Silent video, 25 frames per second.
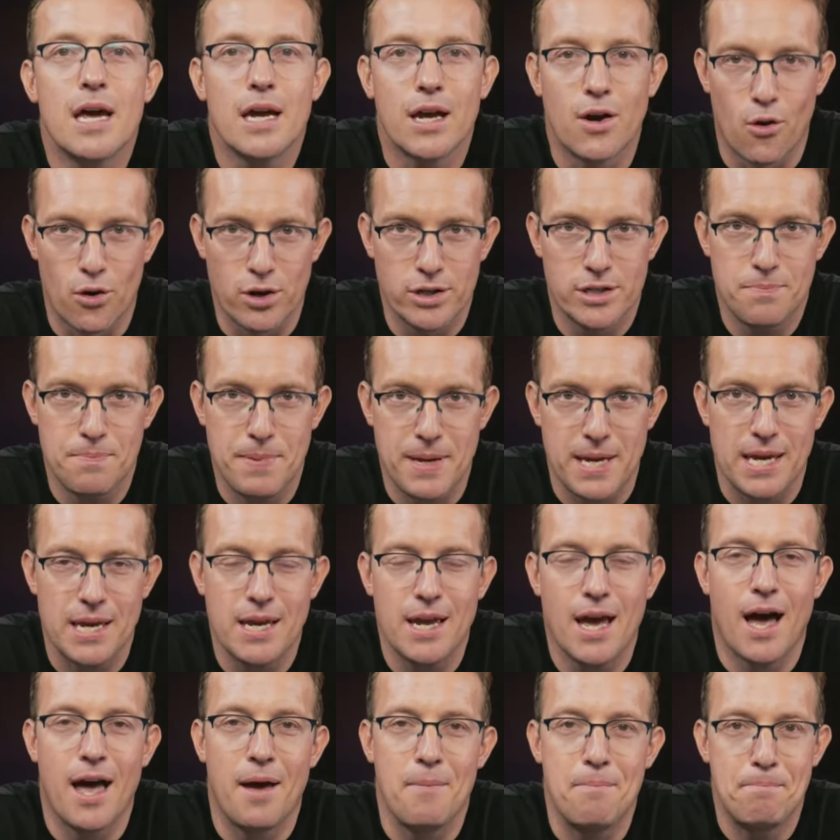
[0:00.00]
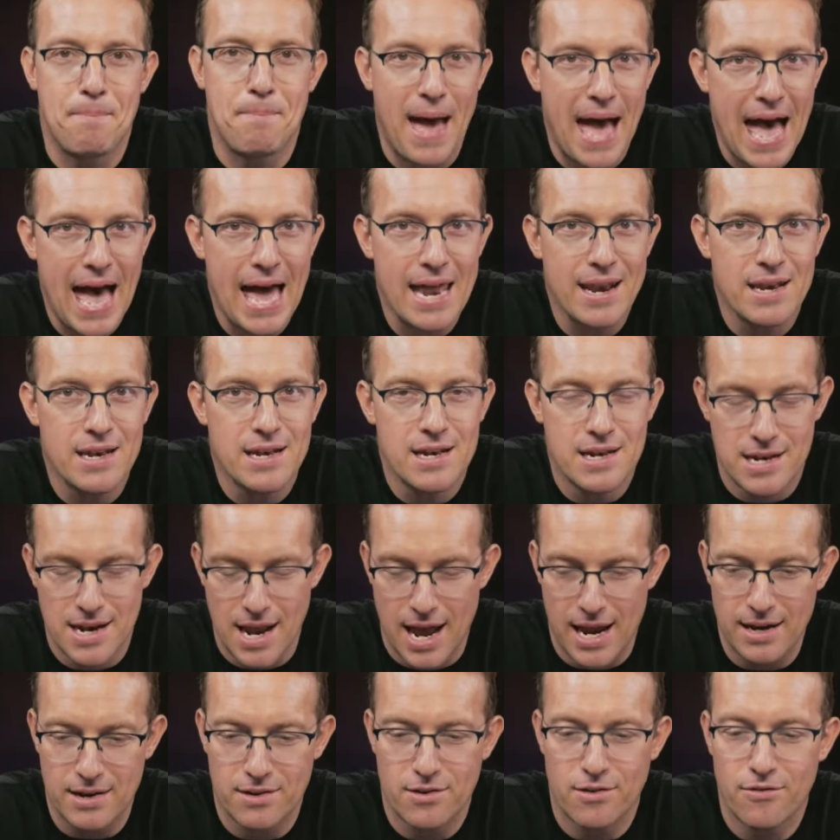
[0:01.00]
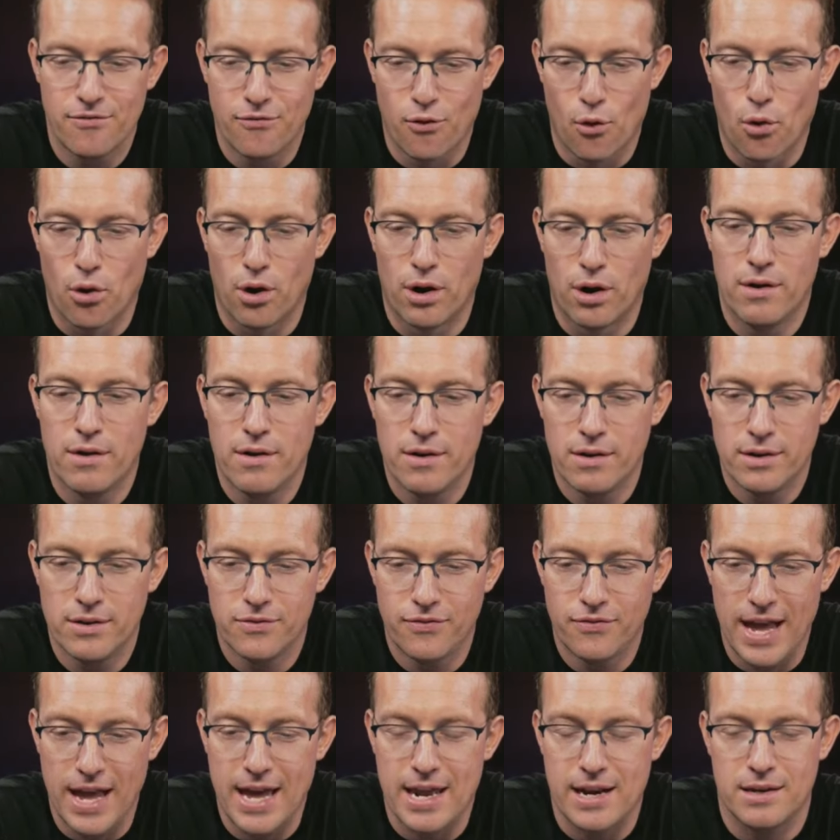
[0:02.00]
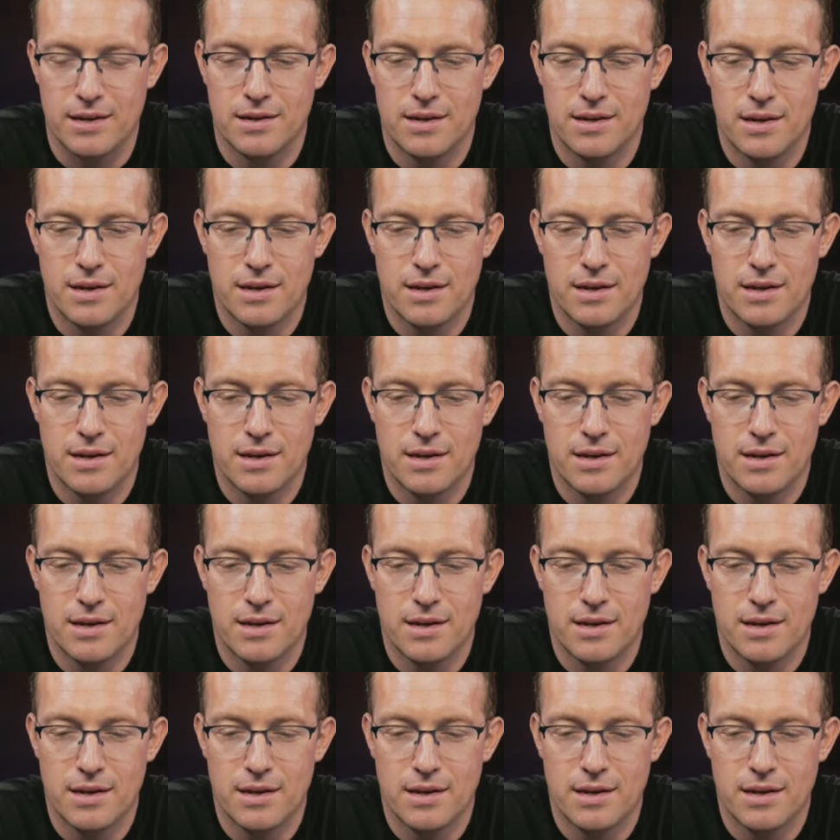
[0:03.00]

going to be a bad night for Fani,